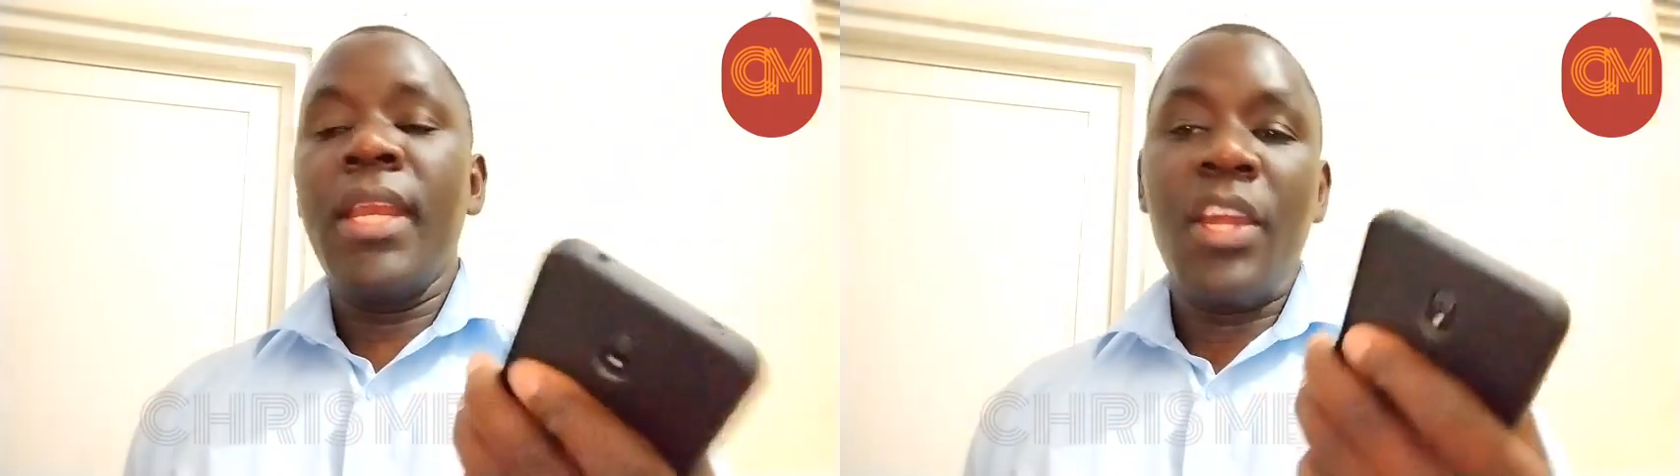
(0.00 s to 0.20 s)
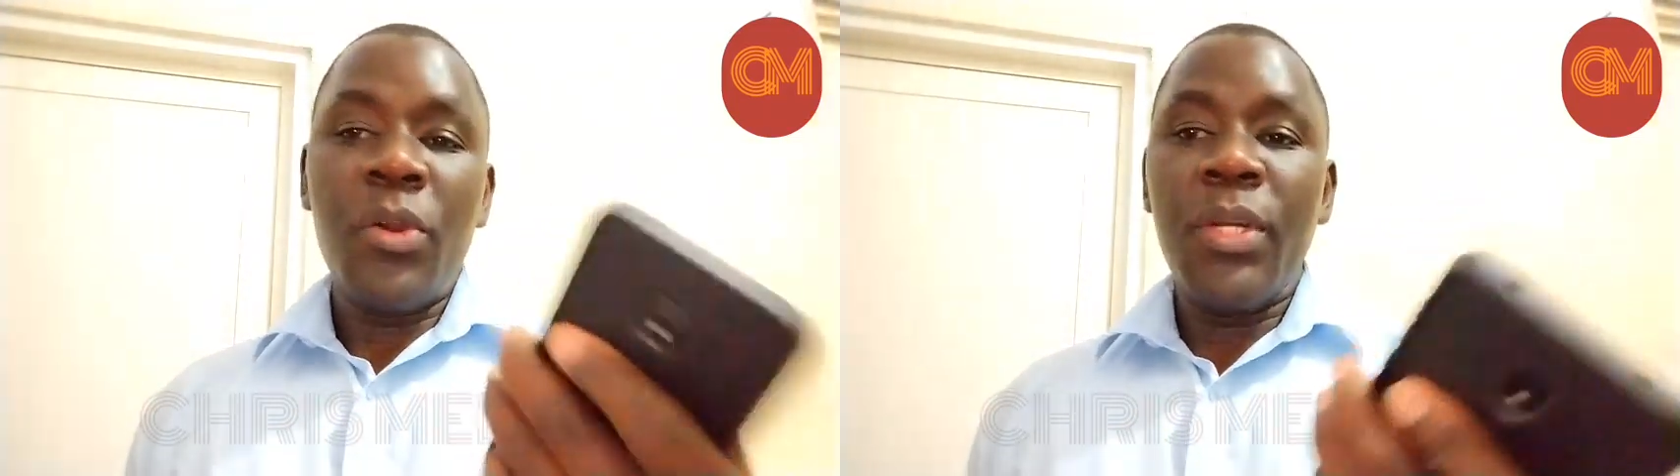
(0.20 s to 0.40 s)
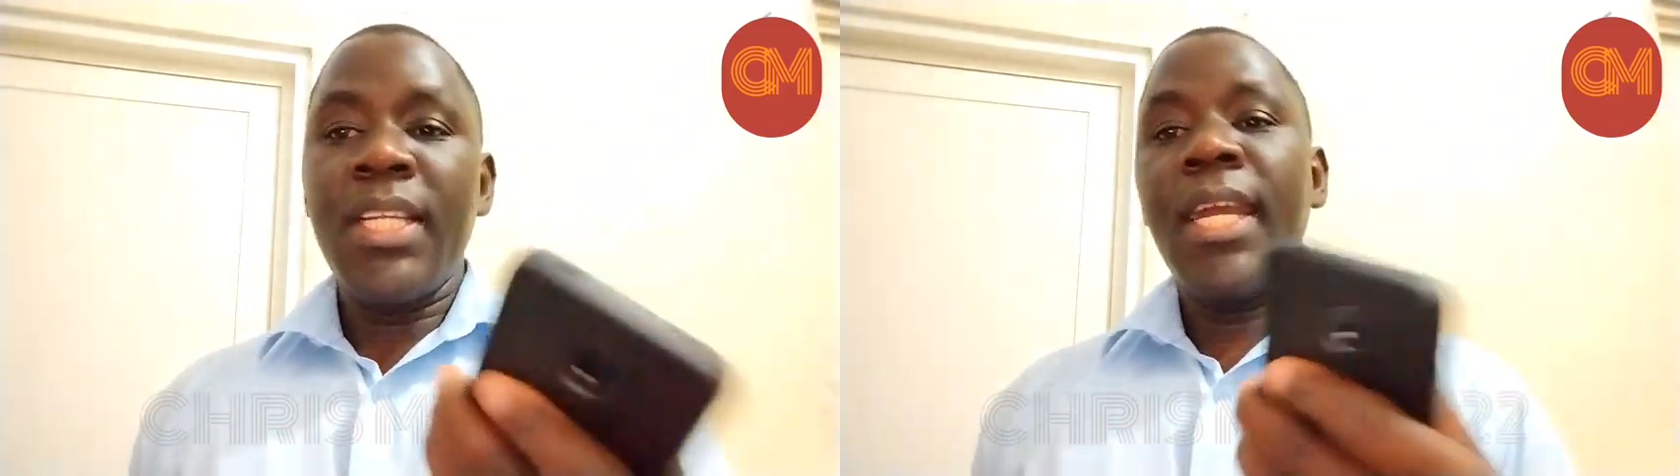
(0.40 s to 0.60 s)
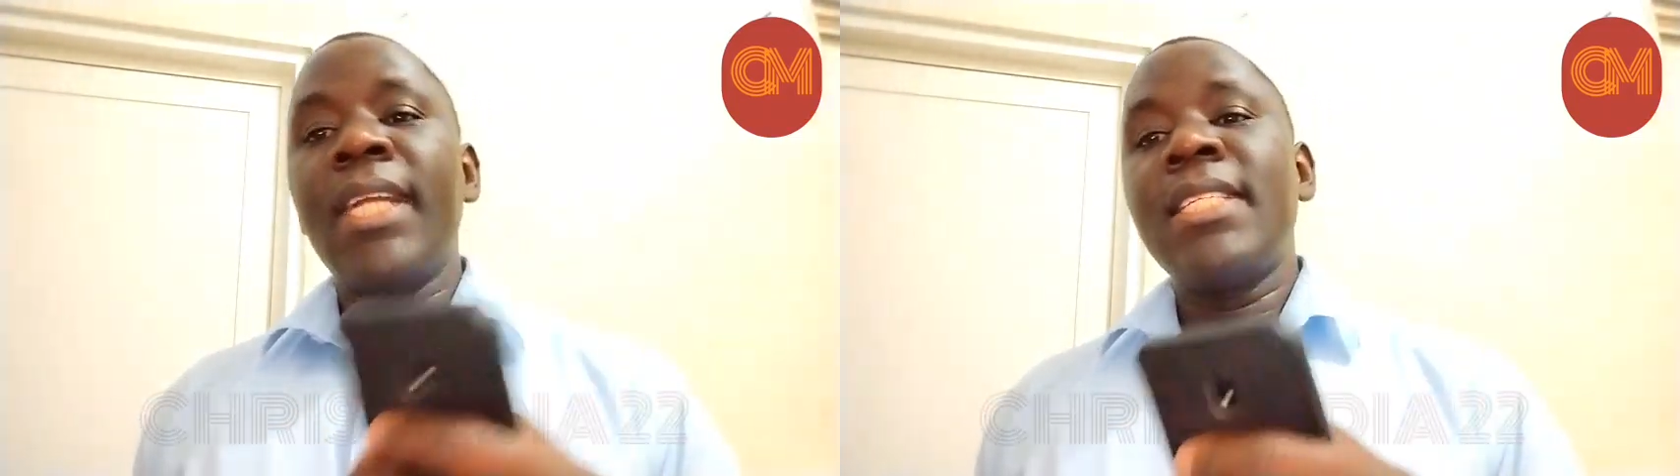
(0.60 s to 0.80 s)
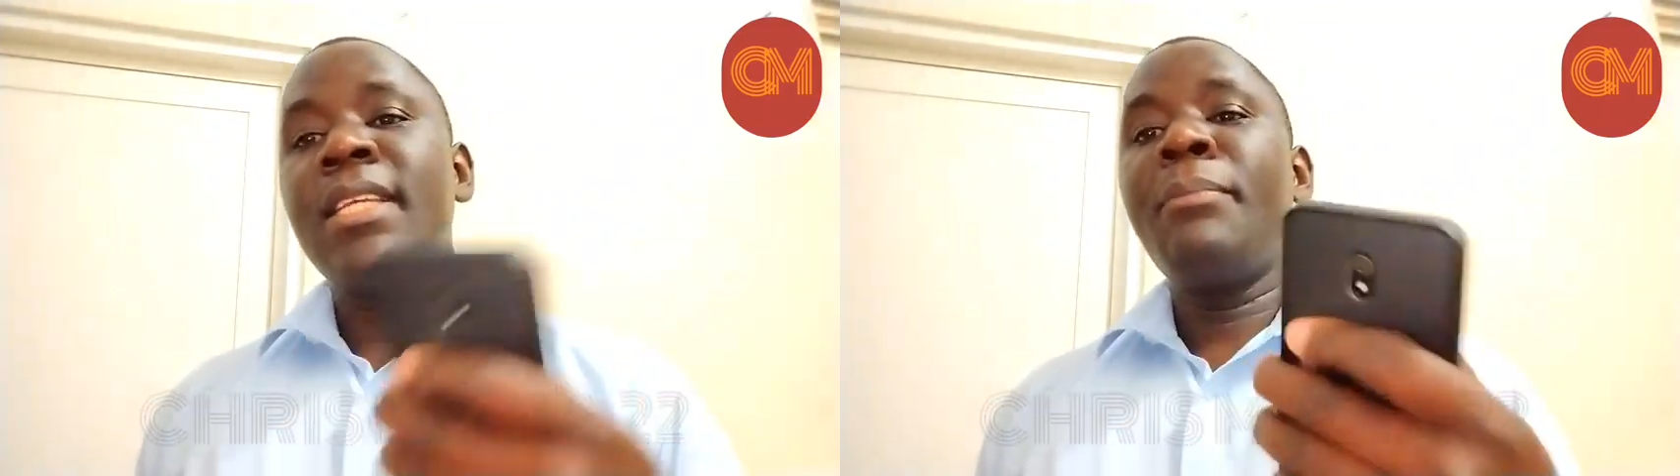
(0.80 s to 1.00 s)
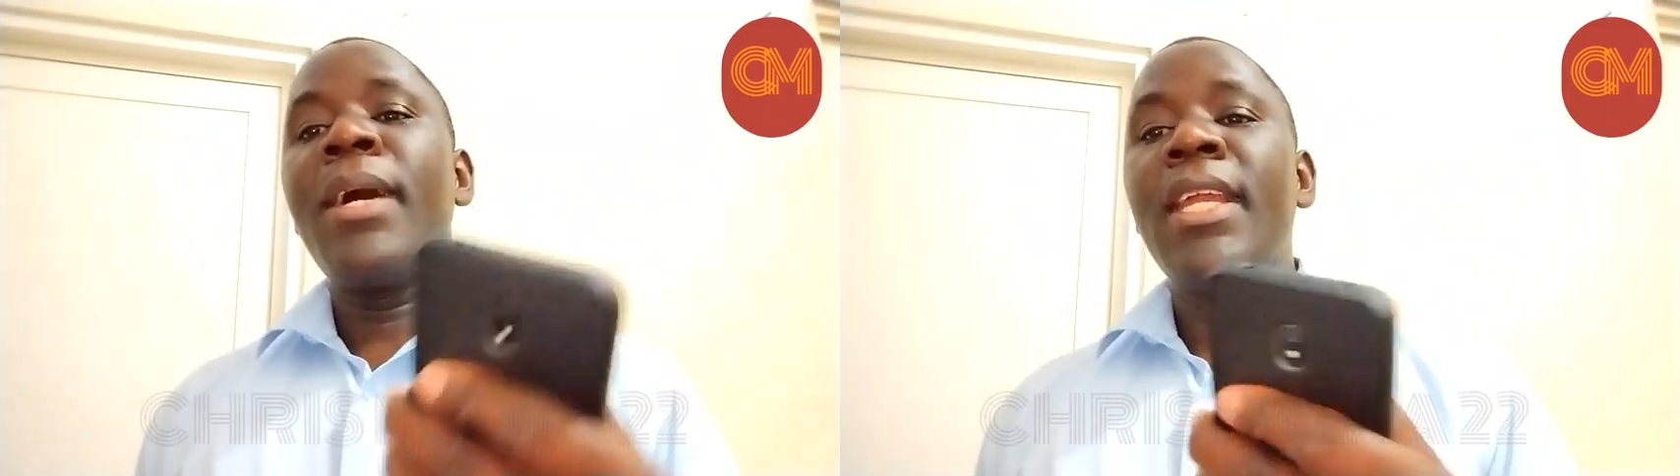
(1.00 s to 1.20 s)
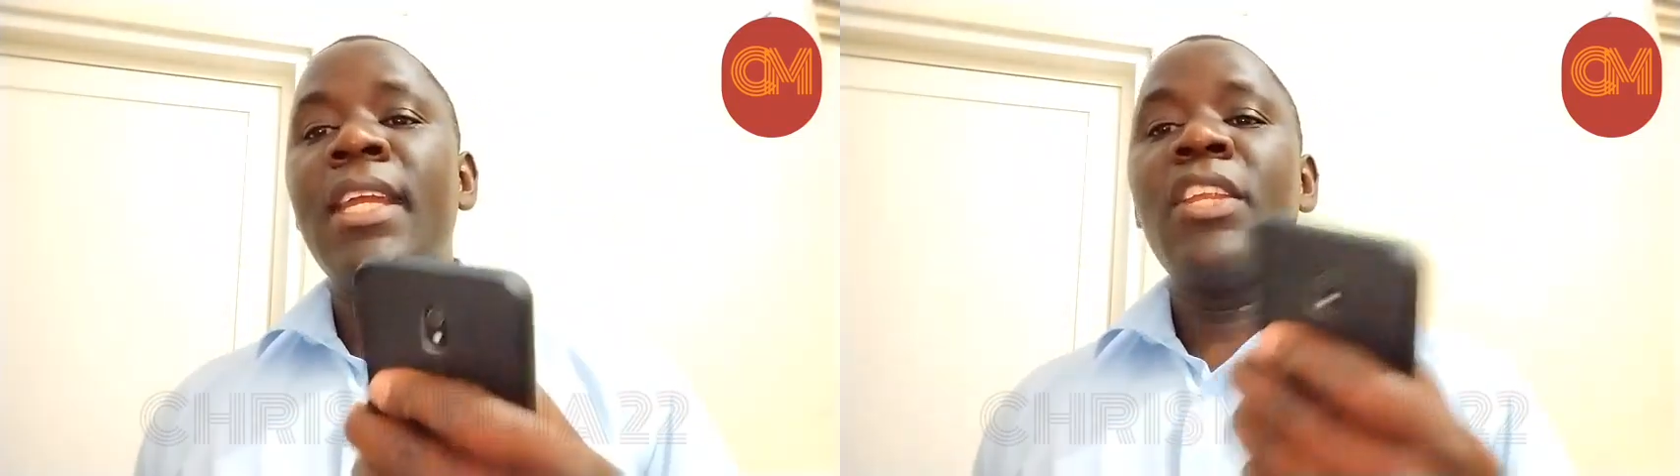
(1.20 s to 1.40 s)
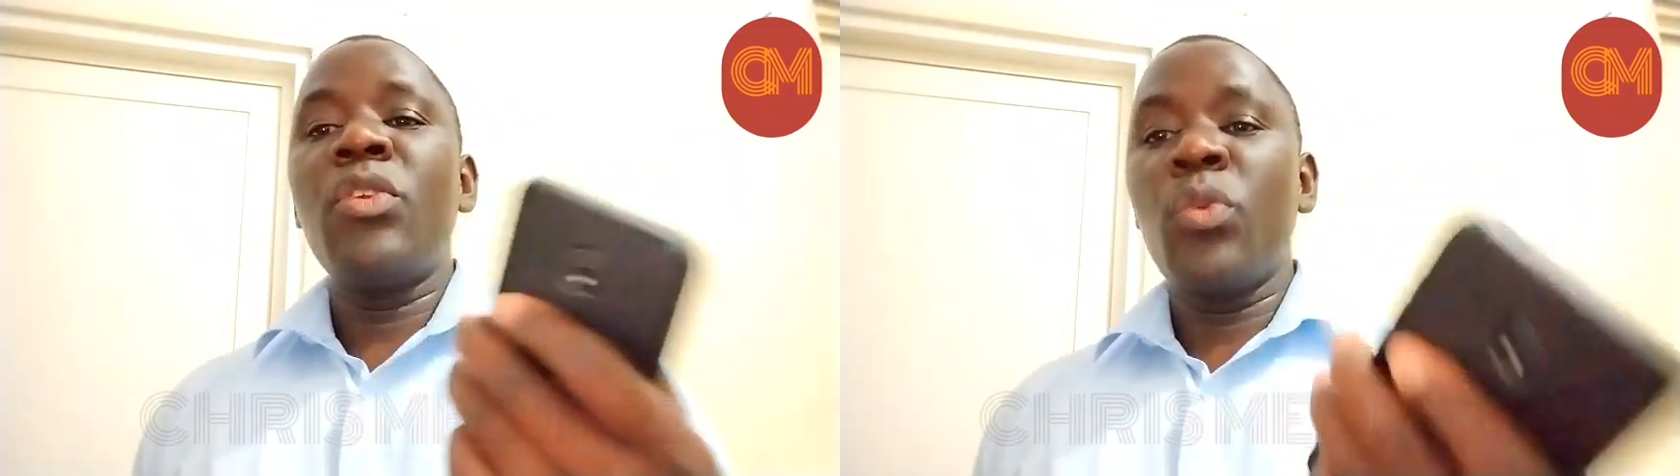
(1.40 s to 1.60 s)
the court can
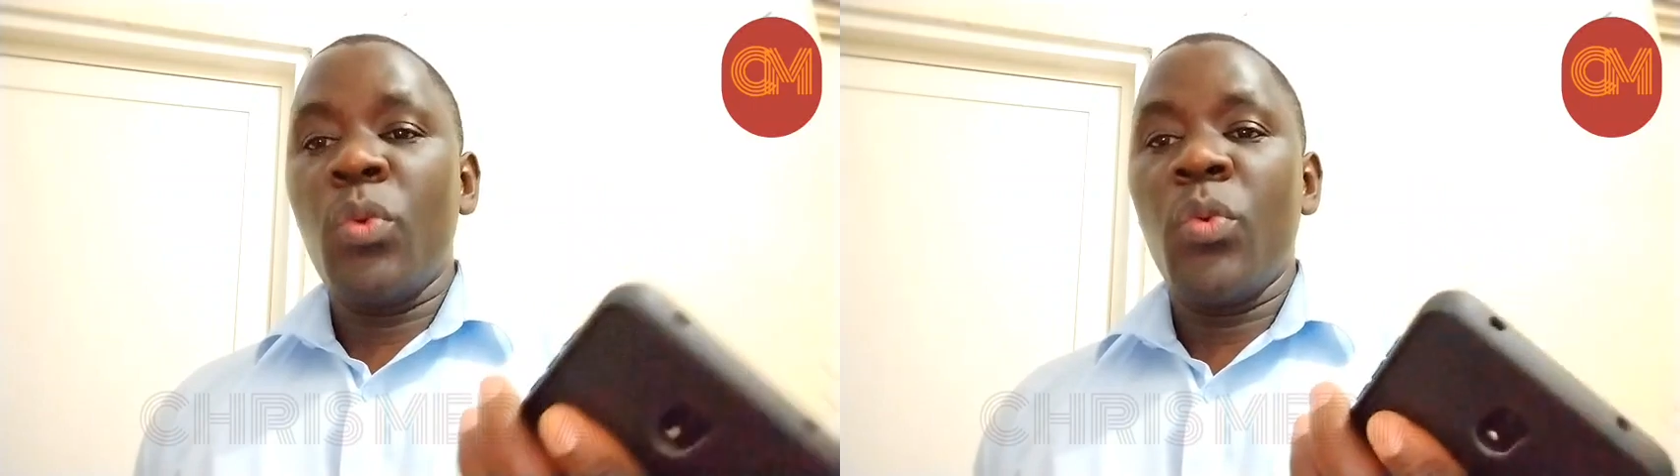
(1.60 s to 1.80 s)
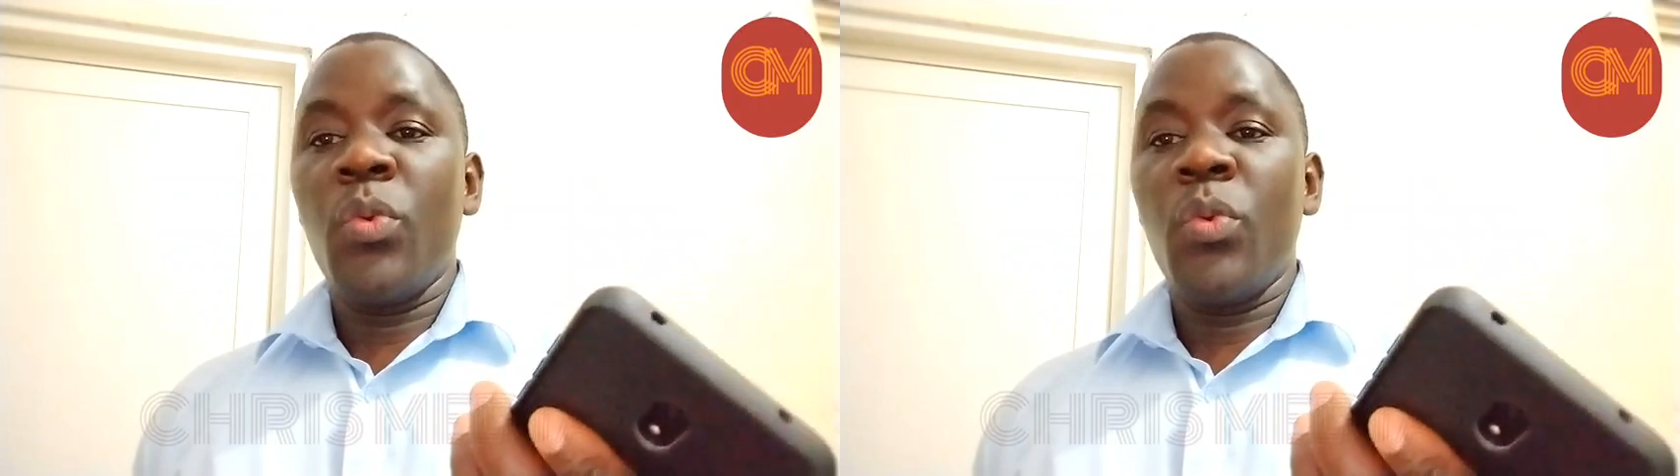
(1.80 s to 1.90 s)
separate you.